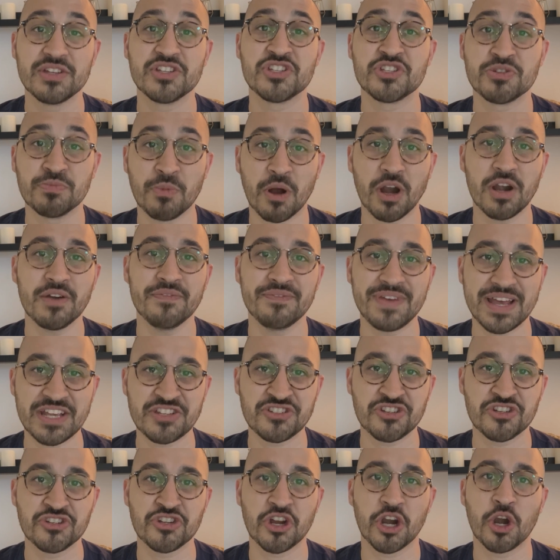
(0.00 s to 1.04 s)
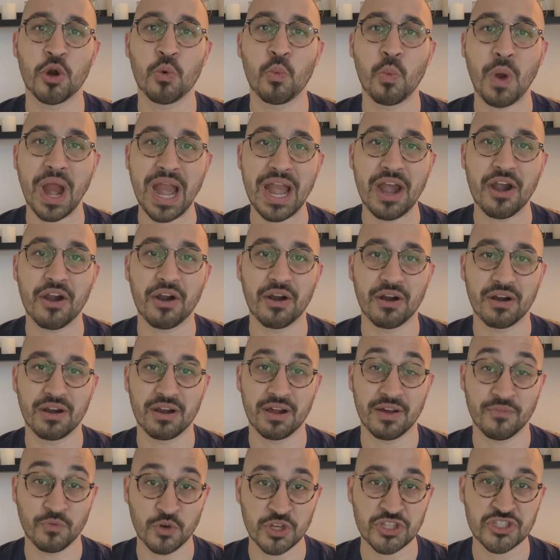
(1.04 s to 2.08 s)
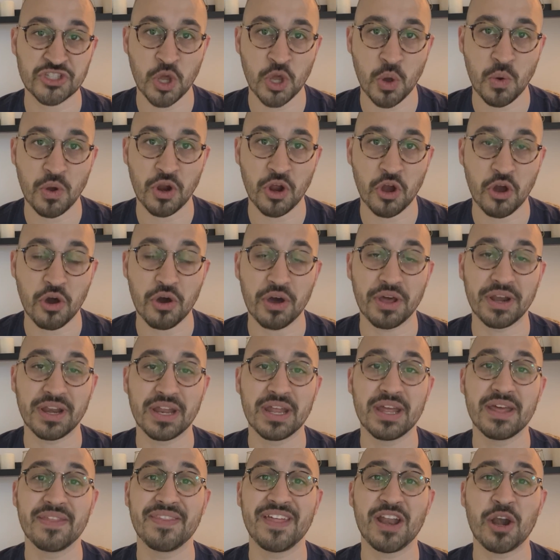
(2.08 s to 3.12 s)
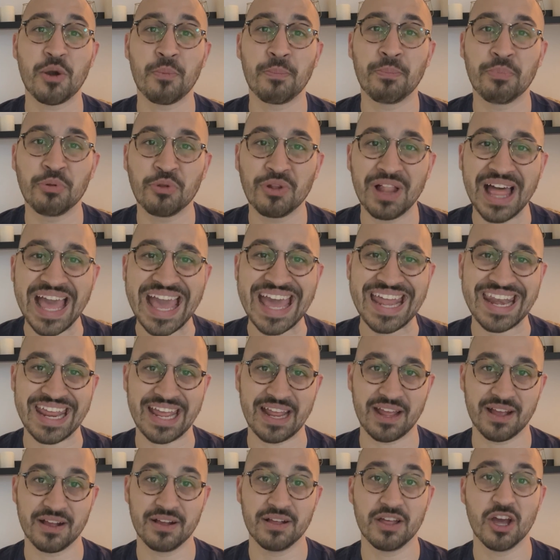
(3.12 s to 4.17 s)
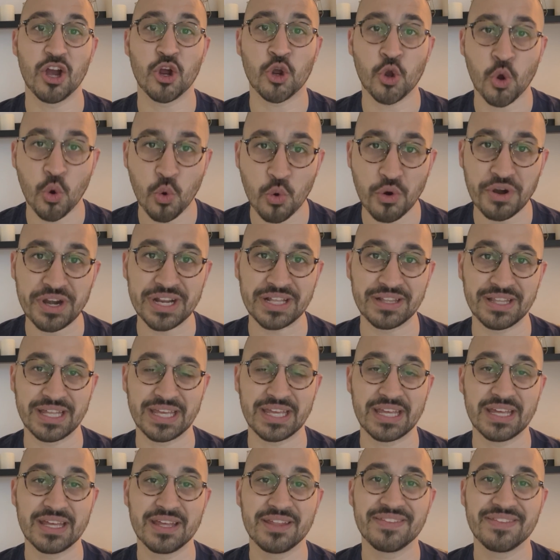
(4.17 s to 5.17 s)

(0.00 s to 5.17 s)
Smart investors are aware of going on. They are planning accordingly.